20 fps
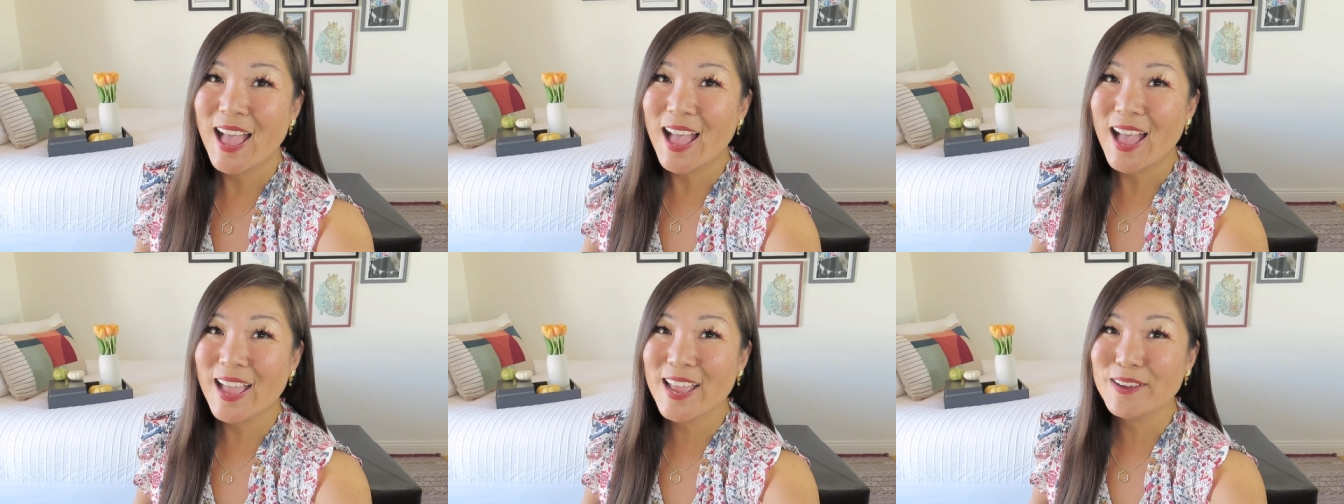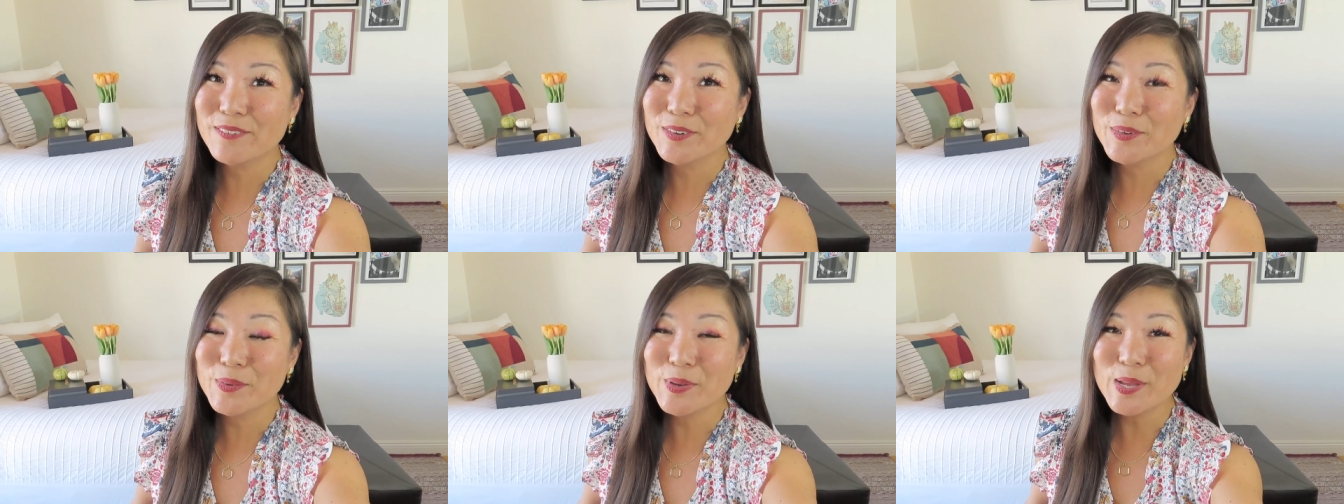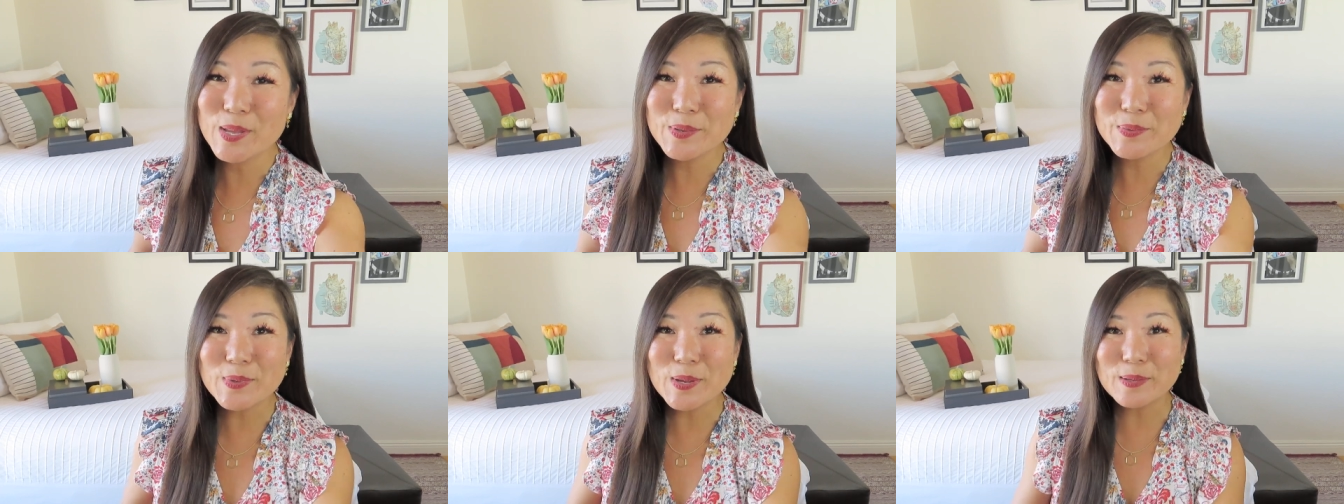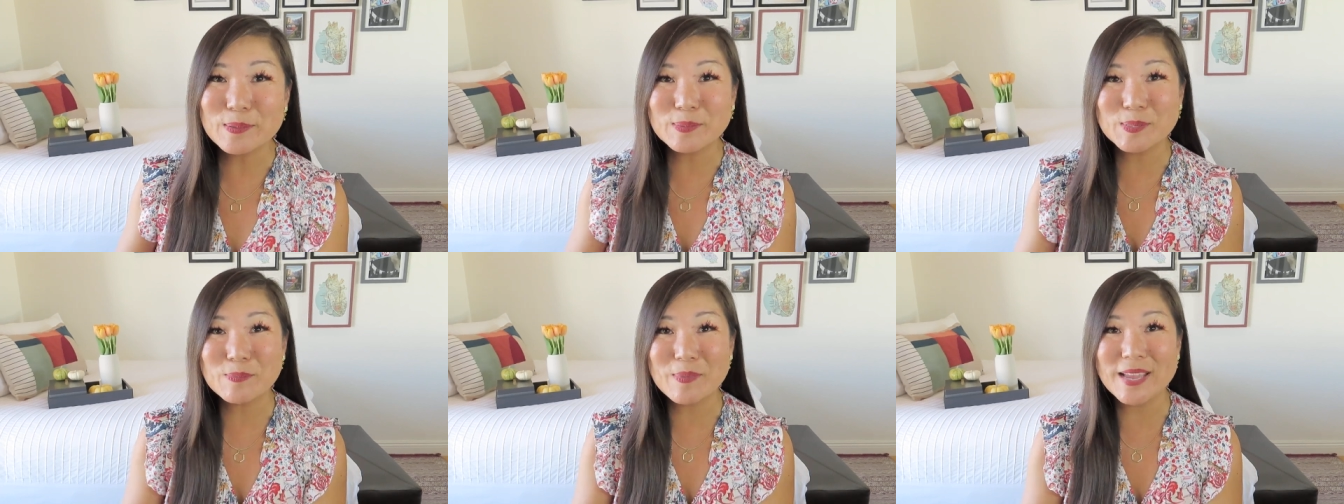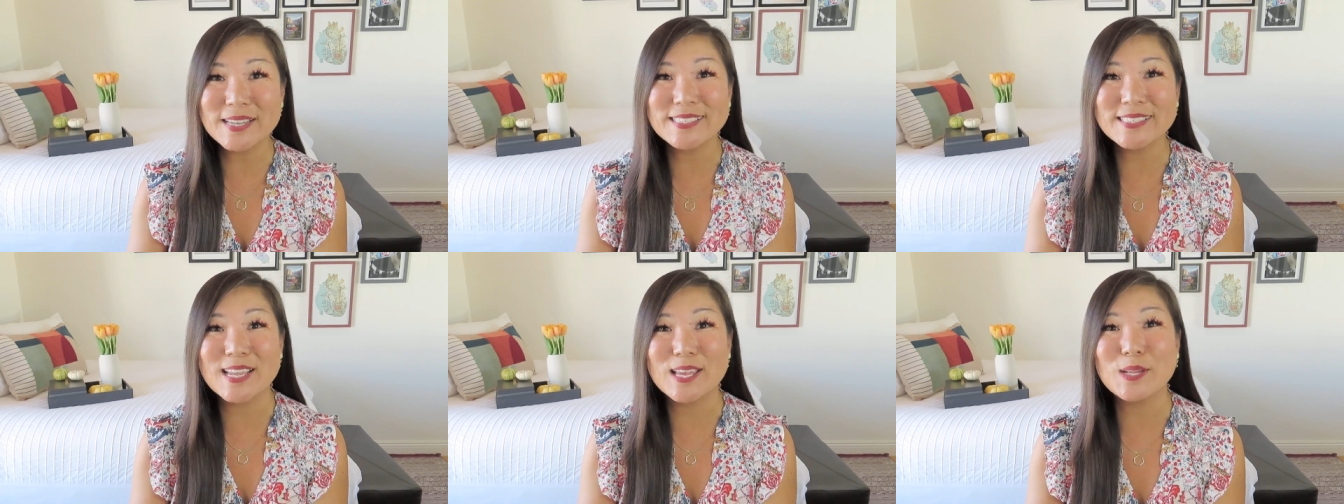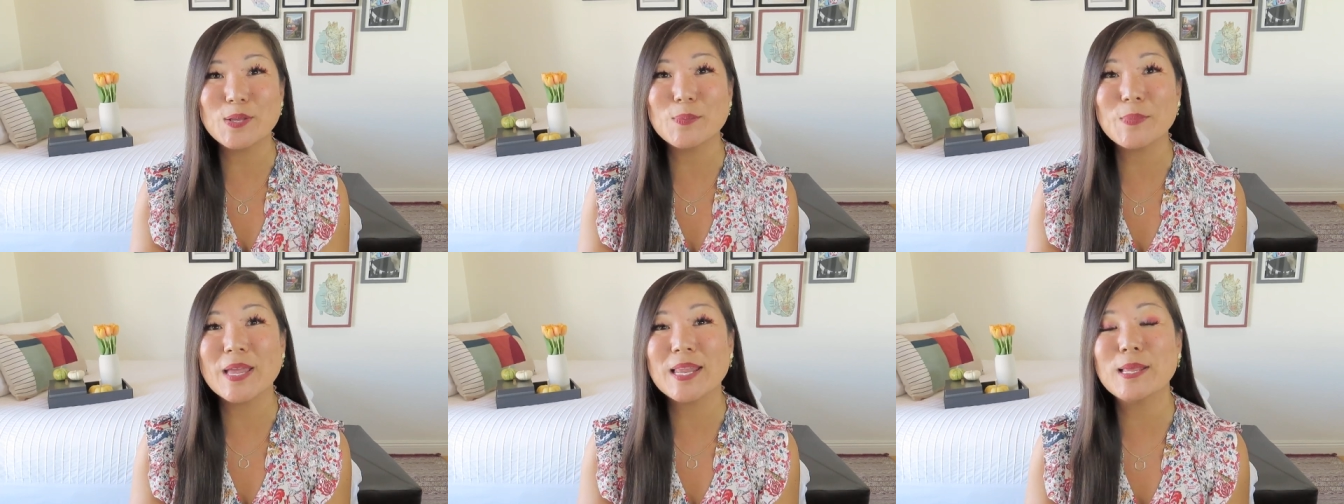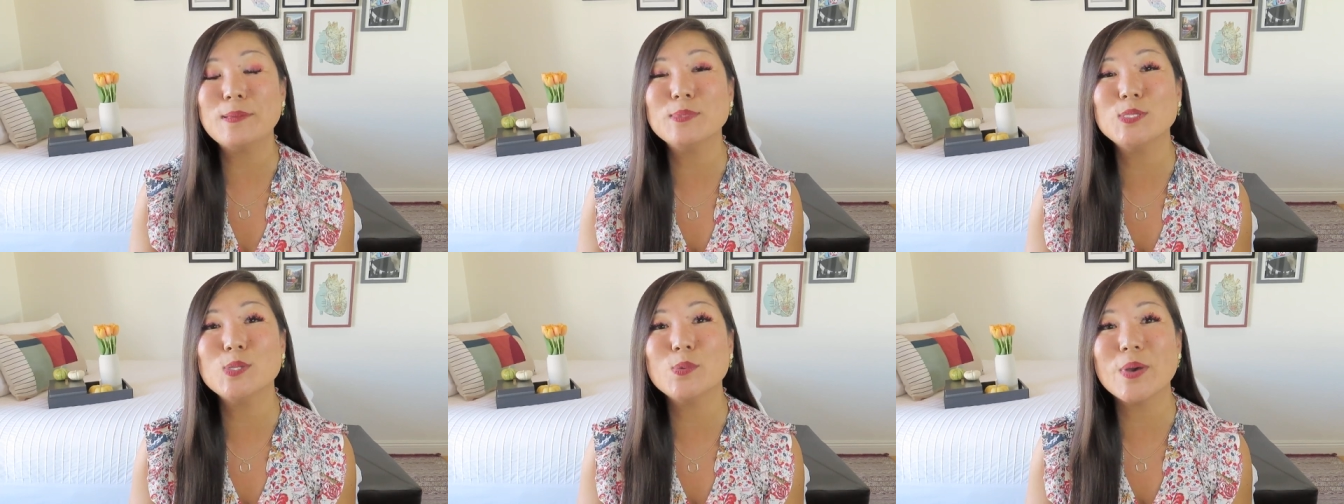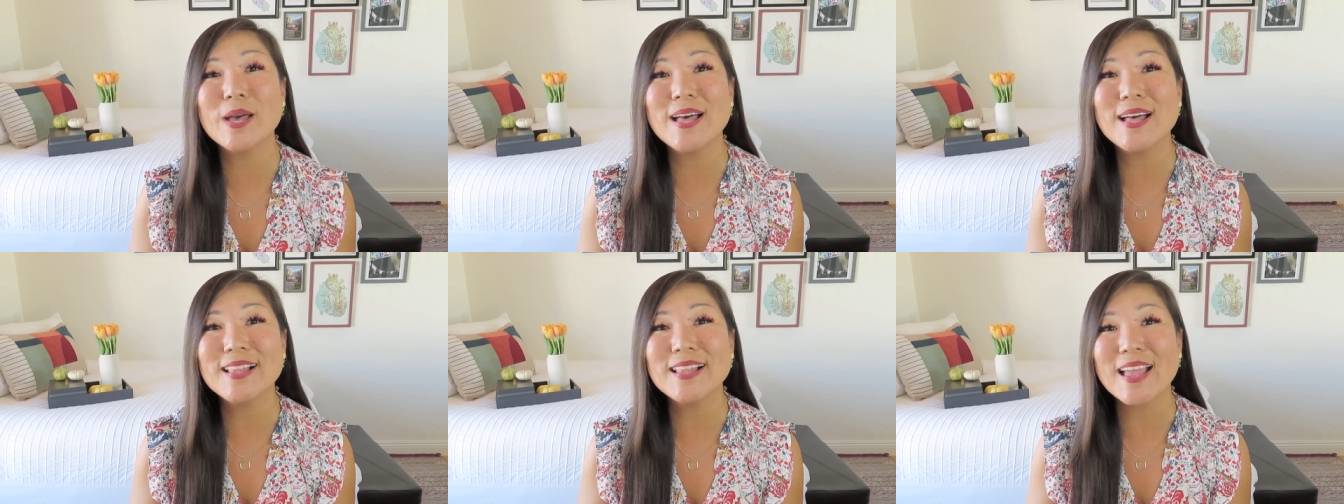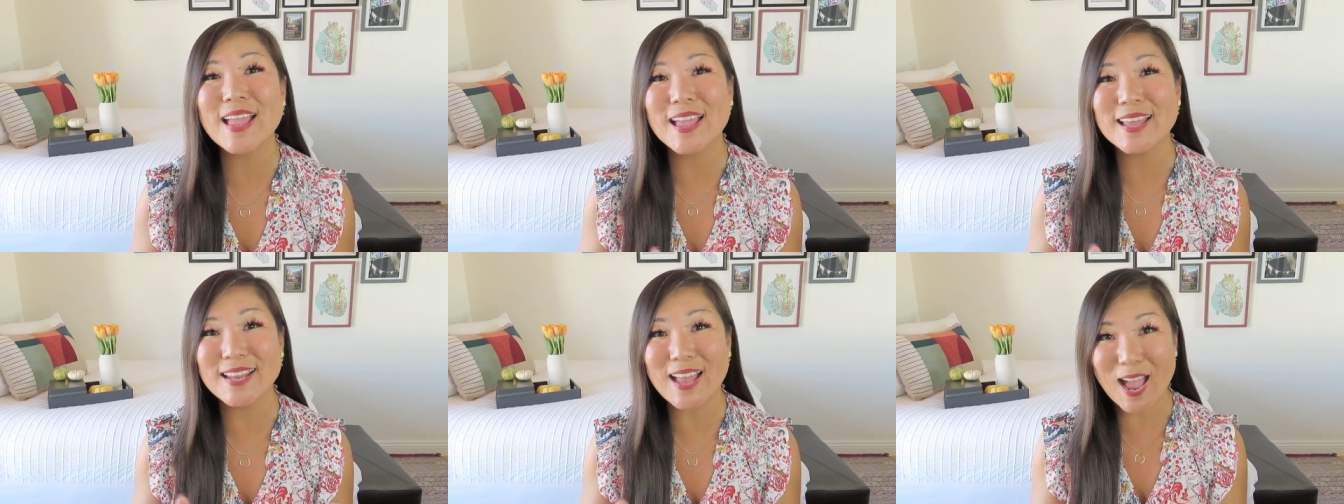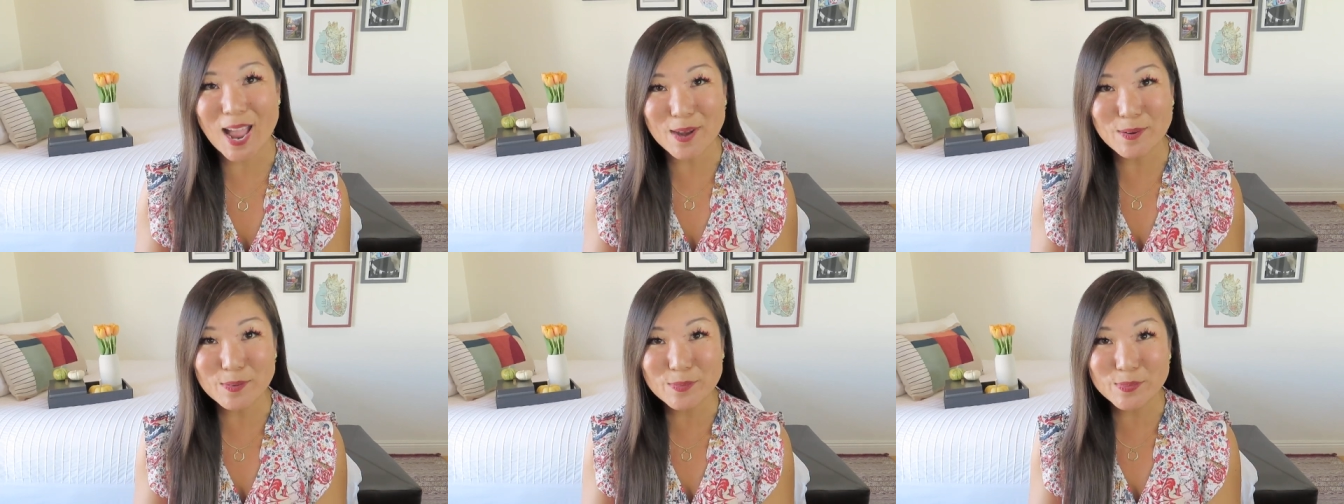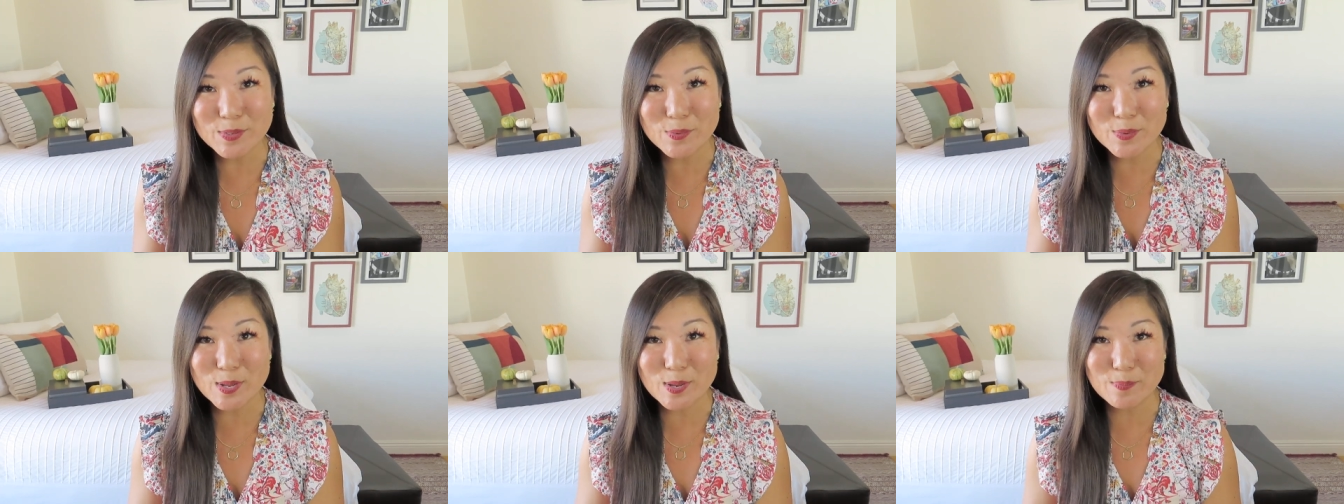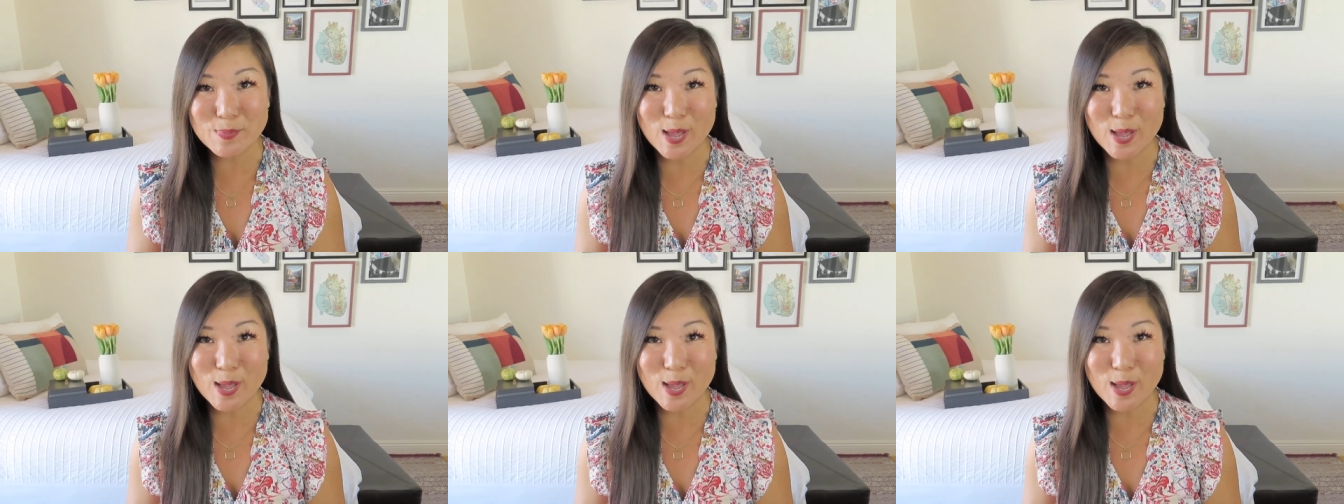Hi everyone, welcome to my channel. My name is Noelle and I review and